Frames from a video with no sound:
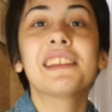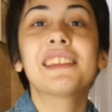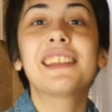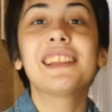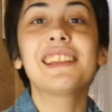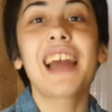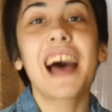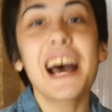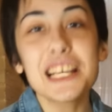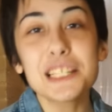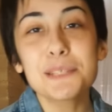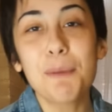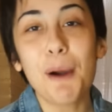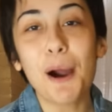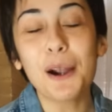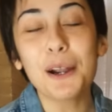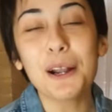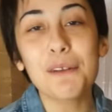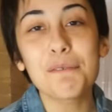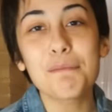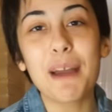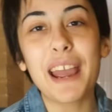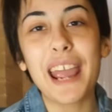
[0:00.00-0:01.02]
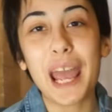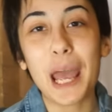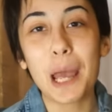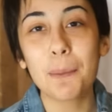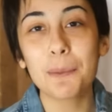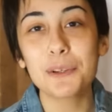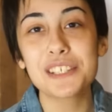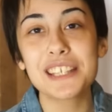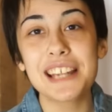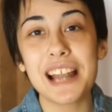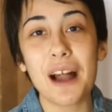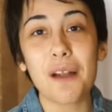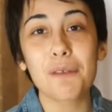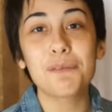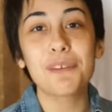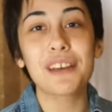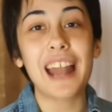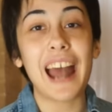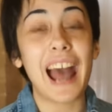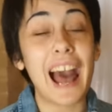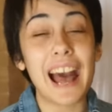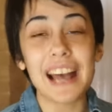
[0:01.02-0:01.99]
The last part of my Hamilton
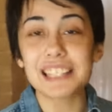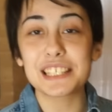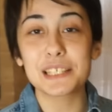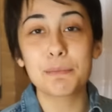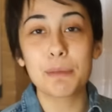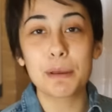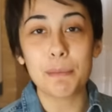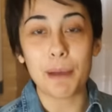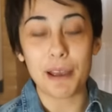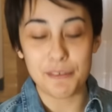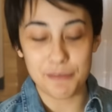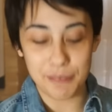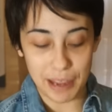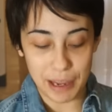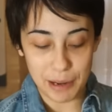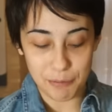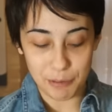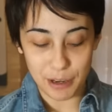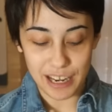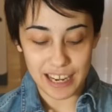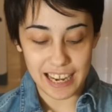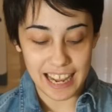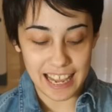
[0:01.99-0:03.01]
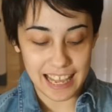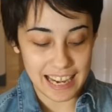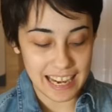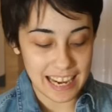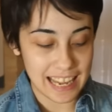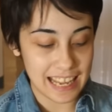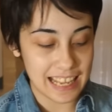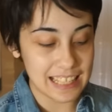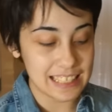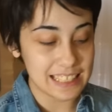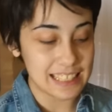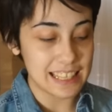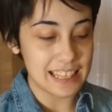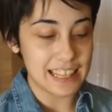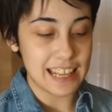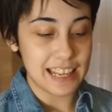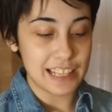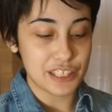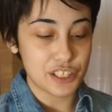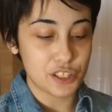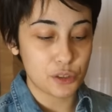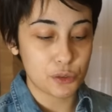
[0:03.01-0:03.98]
outfit has to be my favorite. It is
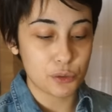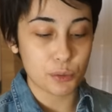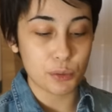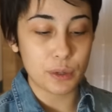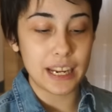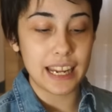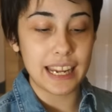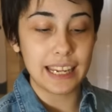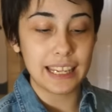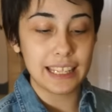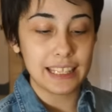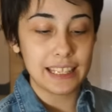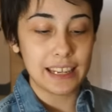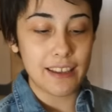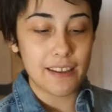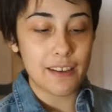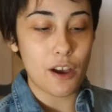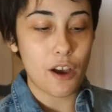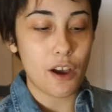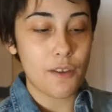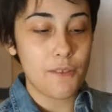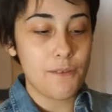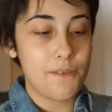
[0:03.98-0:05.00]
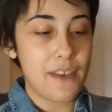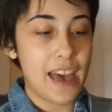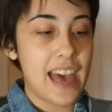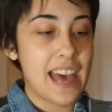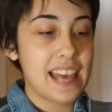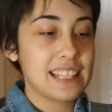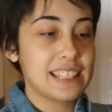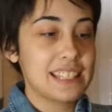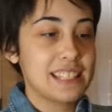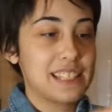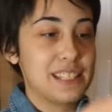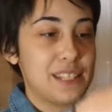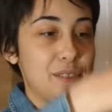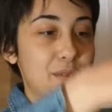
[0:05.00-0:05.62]
this green vest